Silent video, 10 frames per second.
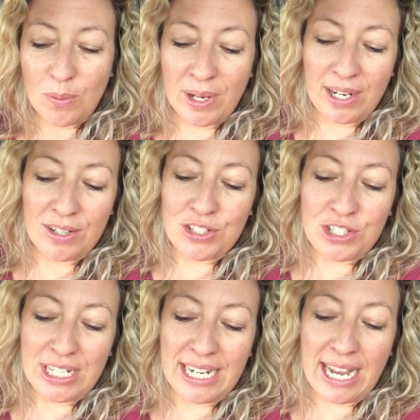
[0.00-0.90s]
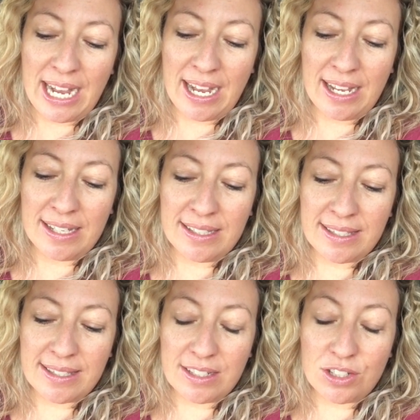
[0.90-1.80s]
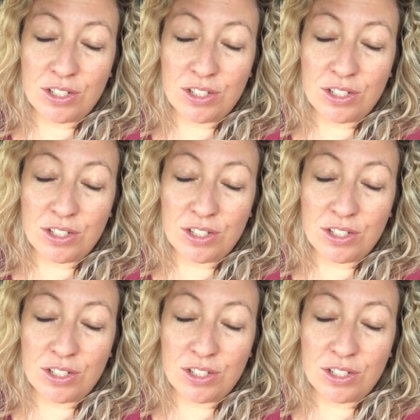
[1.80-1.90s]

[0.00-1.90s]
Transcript: where she has